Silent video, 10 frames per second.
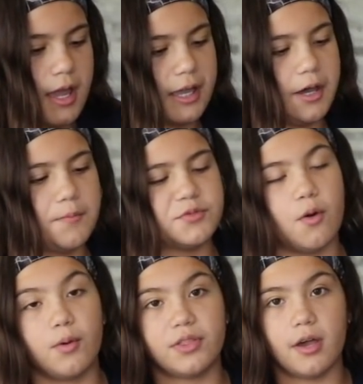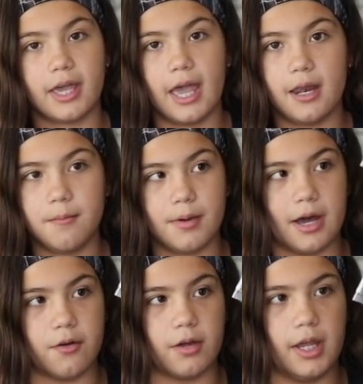It comes with a Canon
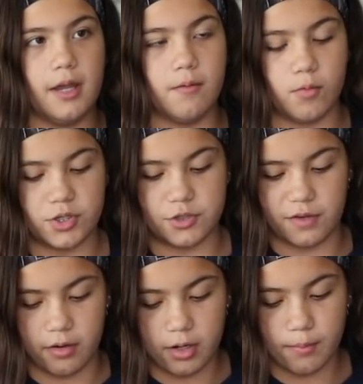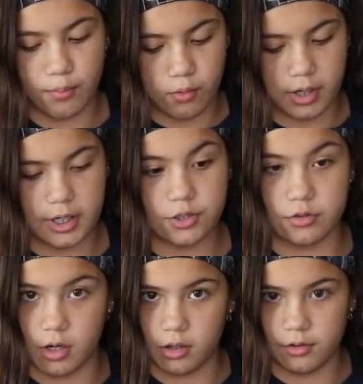battery, which is very important. Do
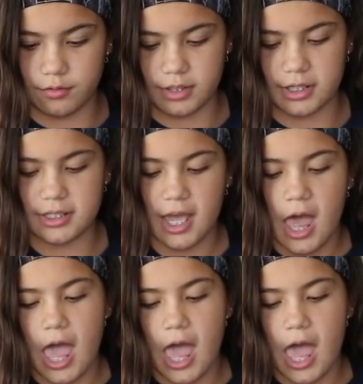not lose this.